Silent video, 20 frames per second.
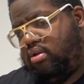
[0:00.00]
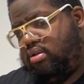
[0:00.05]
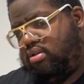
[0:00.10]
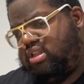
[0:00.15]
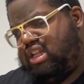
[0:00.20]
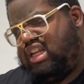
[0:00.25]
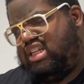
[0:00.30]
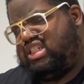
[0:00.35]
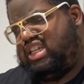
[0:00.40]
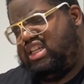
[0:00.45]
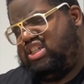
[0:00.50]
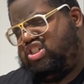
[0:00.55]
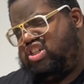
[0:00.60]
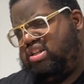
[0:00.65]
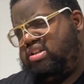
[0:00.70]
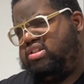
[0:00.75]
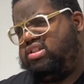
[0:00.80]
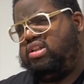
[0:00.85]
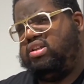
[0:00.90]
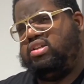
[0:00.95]
Did I say
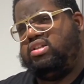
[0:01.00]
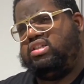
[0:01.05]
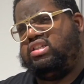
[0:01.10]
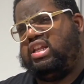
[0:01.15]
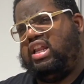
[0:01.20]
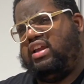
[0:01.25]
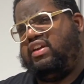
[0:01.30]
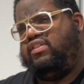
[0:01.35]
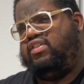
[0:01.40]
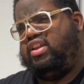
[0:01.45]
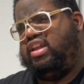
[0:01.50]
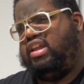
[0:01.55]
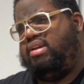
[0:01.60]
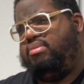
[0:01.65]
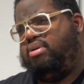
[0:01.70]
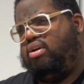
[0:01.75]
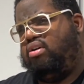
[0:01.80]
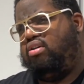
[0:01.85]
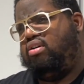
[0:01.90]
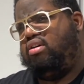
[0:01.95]
did I give you the
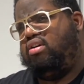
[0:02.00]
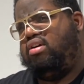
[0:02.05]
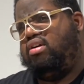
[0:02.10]
email?